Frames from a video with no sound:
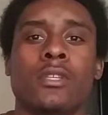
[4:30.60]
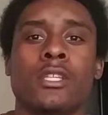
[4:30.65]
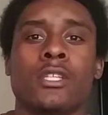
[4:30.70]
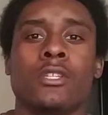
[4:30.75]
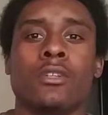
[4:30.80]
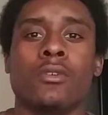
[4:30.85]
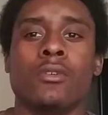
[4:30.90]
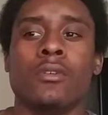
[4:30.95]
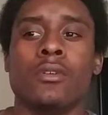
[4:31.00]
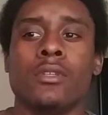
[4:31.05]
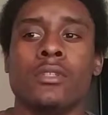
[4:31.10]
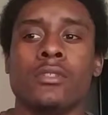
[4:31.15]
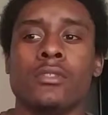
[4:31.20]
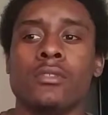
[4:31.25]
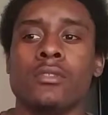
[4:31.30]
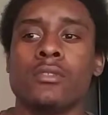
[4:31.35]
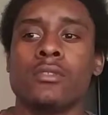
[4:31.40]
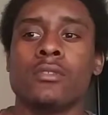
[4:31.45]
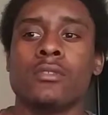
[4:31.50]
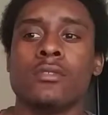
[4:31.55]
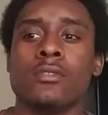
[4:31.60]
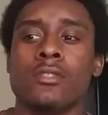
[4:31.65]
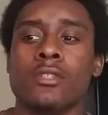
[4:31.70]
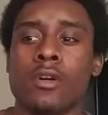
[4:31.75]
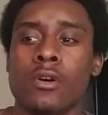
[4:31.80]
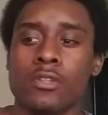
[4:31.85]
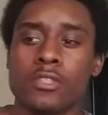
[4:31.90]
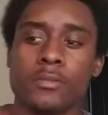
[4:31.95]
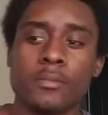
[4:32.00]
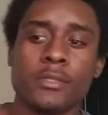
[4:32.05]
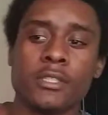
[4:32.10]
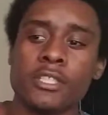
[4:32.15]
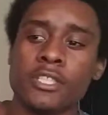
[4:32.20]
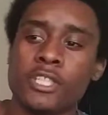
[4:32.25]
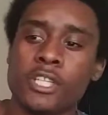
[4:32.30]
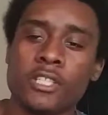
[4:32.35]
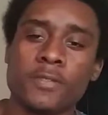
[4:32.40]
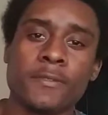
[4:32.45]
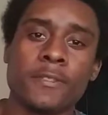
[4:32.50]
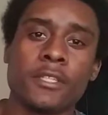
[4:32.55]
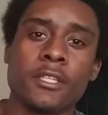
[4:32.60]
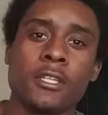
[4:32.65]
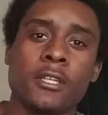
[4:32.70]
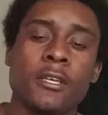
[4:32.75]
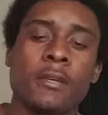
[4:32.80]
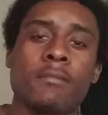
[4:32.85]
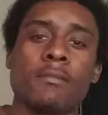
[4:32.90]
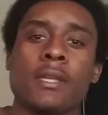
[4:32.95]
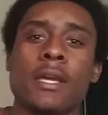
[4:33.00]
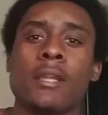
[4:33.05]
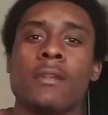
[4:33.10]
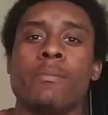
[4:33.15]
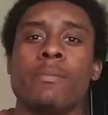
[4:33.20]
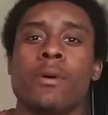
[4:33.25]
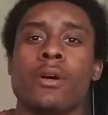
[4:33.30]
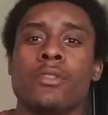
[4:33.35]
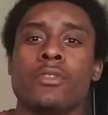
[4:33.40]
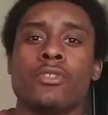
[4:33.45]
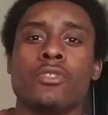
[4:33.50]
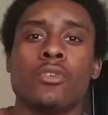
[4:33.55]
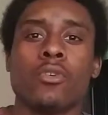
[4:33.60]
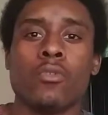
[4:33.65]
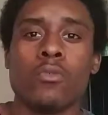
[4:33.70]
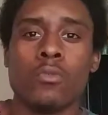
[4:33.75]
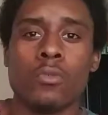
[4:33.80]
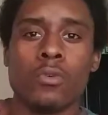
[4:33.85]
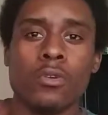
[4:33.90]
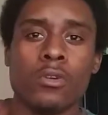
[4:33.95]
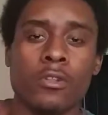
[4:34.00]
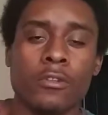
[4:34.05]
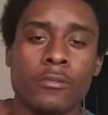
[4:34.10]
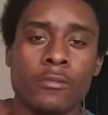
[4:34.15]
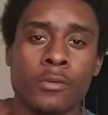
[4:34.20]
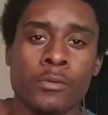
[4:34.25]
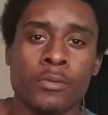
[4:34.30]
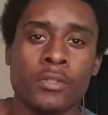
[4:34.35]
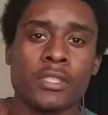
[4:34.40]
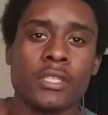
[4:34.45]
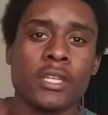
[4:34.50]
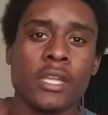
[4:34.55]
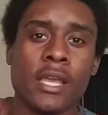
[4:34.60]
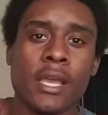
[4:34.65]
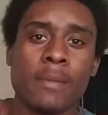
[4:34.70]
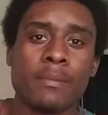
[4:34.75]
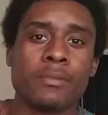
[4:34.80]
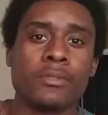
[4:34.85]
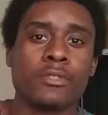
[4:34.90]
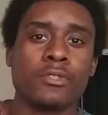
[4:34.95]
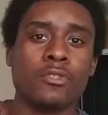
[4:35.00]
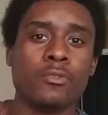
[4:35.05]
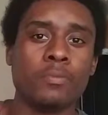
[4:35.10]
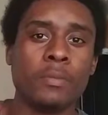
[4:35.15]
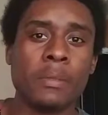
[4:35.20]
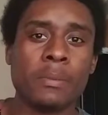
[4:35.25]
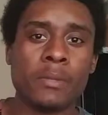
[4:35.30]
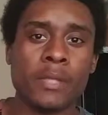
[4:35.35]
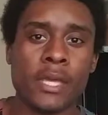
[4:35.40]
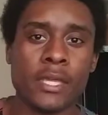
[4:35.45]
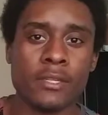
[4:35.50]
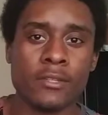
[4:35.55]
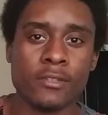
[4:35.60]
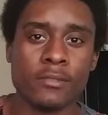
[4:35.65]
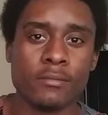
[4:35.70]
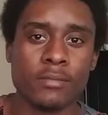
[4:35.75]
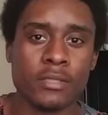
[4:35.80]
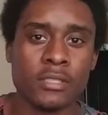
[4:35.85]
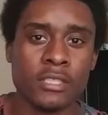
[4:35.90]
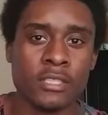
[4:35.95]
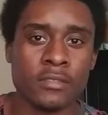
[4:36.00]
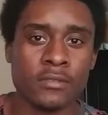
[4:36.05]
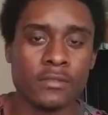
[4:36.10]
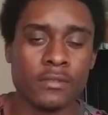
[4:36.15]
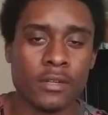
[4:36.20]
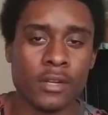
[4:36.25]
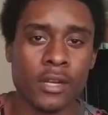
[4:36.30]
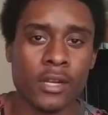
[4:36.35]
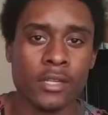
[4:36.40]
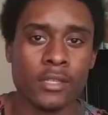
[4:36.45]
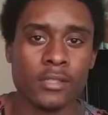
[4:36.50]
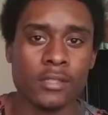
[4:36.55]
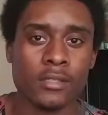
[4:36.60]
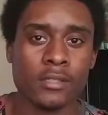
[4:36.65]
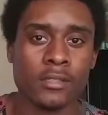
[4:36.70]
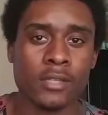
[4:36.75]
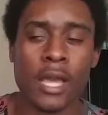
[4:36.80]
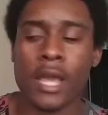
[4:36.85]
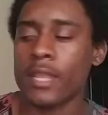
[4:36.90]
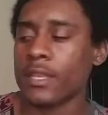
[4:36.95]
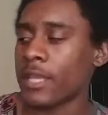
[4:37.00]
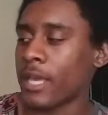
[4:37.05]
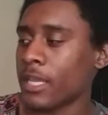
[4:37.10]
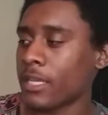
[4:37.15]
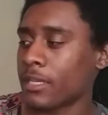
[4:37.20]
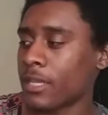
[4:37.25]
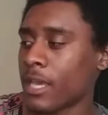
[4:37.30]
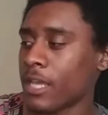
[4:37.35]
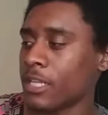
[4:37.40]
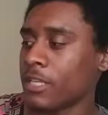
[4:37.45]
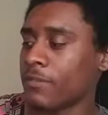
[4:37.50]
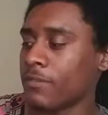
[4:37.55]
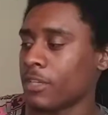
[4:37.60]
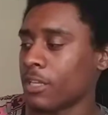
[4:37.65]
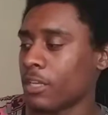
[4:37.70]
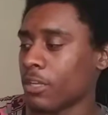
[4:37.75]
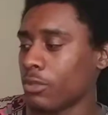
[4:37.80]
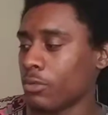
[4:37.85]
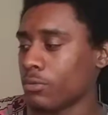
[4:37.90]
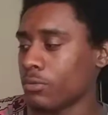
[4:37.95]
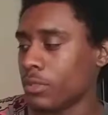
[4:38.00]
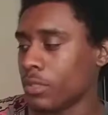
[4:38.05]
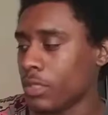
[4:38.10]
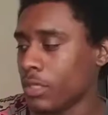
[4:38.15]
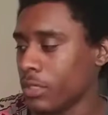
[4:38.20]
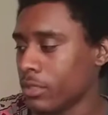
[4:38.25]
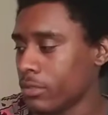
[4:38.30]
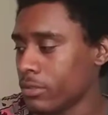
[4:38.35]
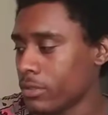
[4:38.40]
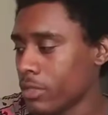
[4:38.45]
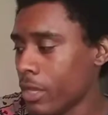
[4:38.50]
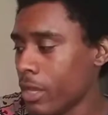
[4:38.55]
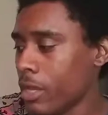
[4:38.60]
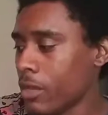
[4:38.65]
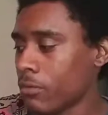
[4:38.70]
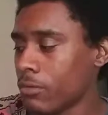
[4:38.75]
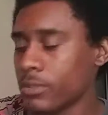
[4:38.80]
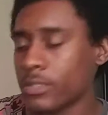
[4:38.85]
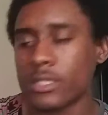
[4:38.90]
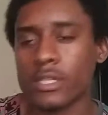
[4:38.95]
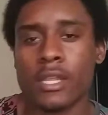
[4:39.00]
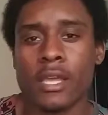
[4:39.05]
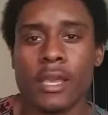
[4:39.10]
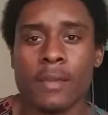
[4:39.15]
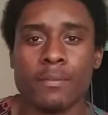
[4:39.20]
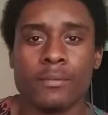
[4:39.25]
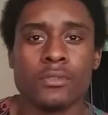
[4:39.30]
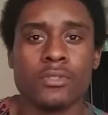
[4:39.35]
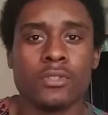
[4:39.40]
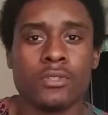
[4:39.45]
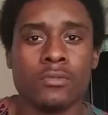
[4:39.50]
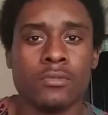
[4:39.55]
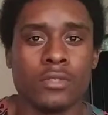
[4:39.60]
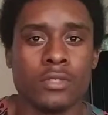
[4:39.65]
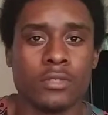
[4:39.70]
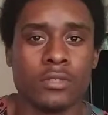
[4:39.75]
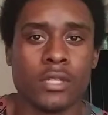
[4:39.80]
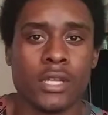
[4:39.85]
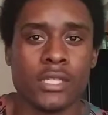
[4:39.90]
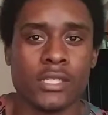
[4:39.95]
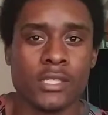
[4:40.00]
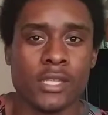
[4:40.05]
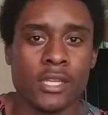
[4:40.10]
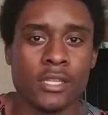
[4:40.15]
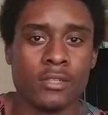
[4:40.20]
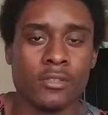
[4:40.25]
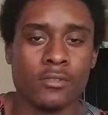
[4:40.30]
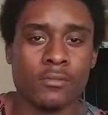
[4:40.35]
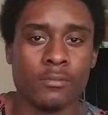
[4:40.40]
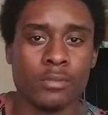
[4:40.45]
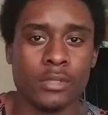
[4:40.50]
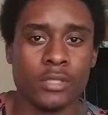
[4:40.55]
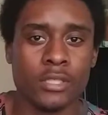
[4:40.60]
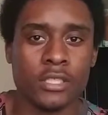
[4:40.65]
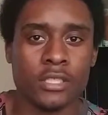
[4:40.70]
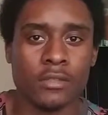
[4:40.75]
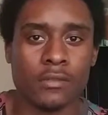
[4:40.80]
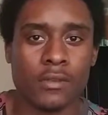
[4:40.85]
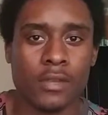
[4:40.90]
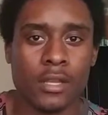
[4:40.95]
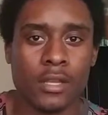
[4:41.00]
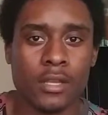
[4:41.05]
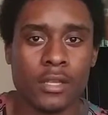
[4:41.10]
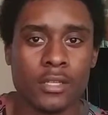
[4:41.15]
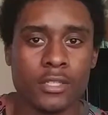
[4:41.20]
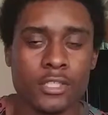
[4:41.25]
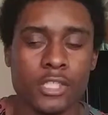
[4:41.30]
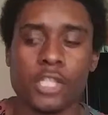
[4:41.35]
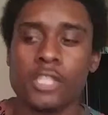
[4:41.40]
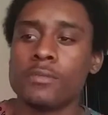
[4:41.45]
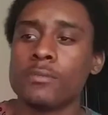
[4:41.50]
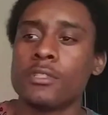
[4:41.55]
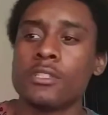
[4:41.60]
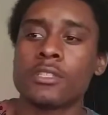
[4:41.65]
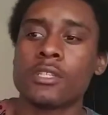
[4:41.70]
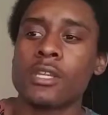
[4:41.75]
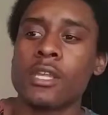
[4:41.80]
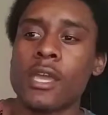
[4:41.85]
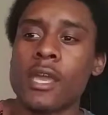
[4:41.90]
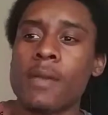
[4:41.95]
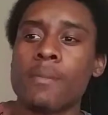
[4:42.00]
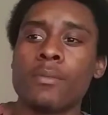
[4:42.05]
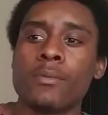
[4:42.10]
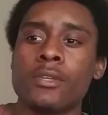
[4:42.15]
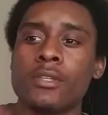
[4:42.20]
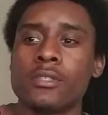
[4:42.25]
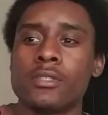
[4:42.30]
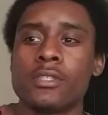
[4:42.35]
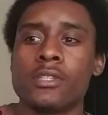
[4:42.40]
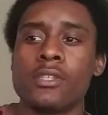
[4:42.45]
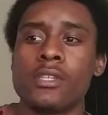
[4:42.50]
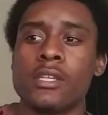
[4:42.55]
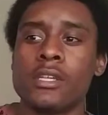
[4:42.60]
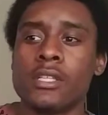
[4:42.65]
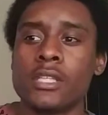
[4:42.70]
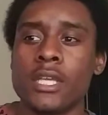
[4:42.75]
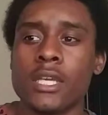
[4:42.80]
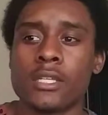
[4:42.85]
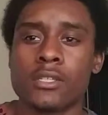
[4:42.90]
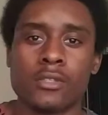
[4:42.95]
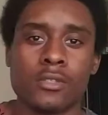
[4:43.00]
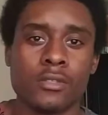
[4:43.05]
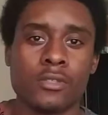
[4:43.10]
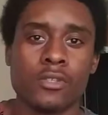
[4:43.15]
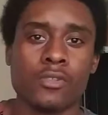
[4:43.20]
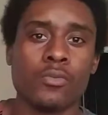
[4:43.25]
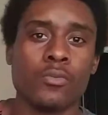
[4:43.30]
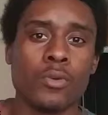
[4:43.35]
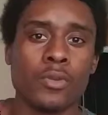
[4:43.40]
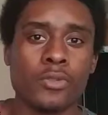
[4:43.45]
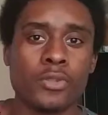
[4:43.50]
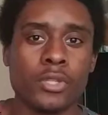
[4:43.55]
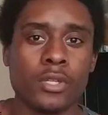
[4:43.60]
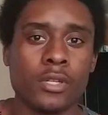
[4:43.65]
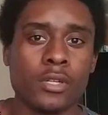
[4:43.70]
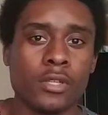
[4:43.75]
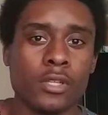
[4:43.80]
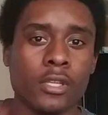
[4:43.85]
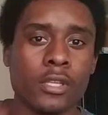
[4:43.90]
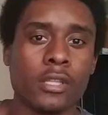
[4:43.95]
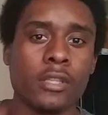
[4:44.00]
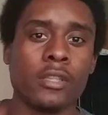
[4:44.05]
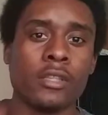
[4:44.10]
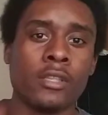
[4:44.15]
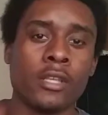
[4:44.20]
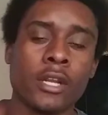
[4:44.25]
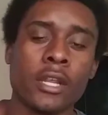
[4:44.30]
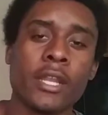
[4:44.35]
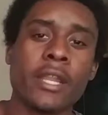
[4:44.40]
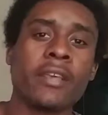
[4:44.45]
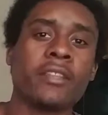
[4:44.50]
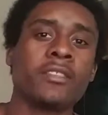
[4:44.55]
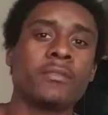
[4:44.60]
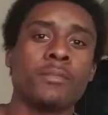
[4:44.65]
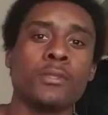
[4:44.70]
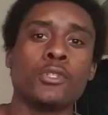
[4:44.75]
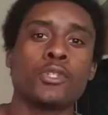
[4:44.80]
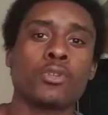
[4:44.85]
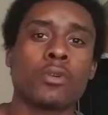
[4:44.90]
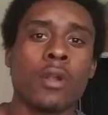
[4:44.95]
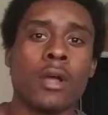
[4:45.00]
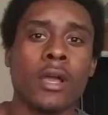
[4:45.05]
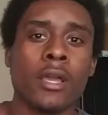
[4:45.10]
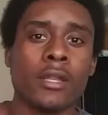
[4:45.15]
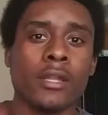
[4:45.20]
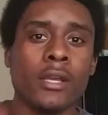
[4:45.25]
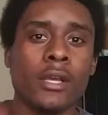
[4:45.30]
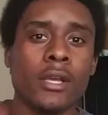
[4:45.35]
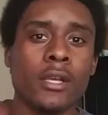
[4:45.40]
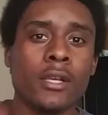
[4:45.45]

you know, and you know, ultimately judgment is going to come down upon this whole world. But what's going to happen to you people that don't believe? All right, not not not even including the heathens. What's going to happen to you Israelites that don't believe? Judgment is going to happen unto the elect, to the one third. They're, they're going to have to be tried